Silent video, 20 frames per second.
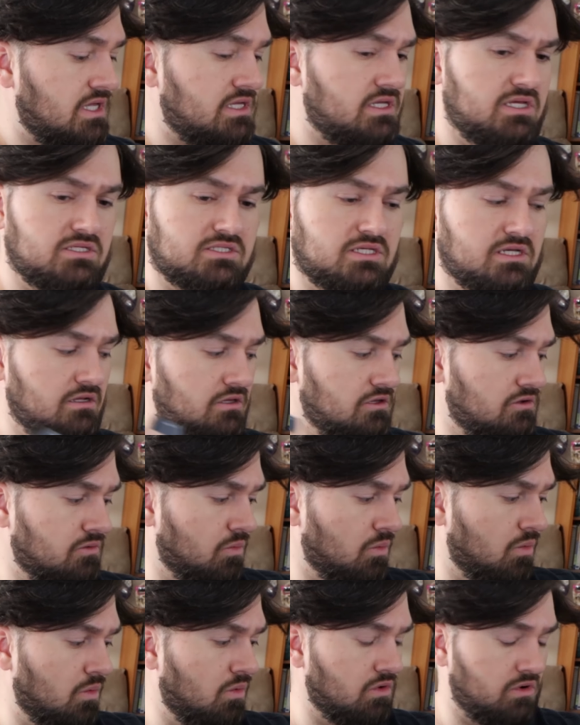it does get a
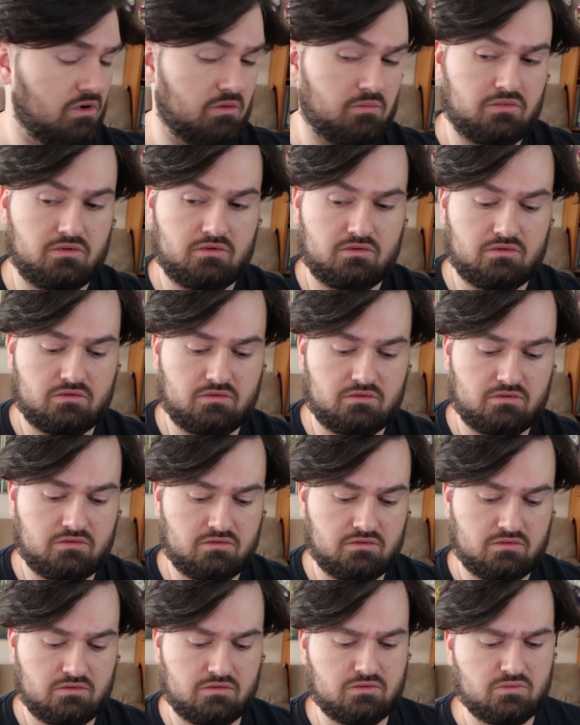little warm,
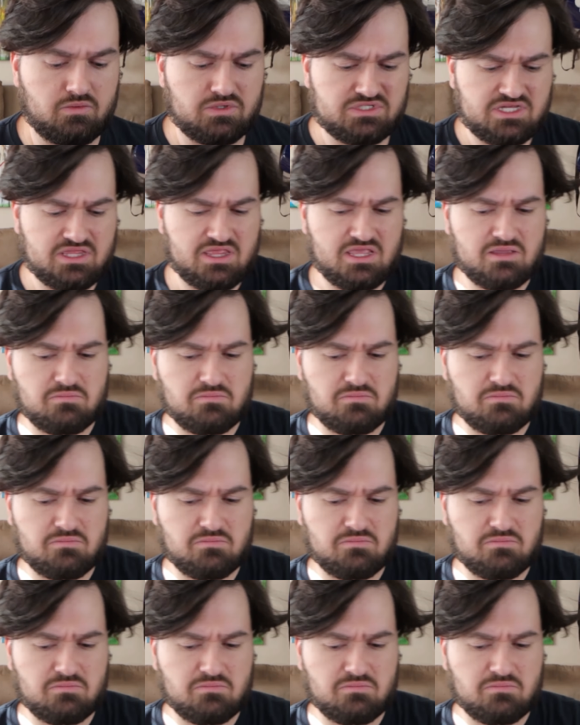which I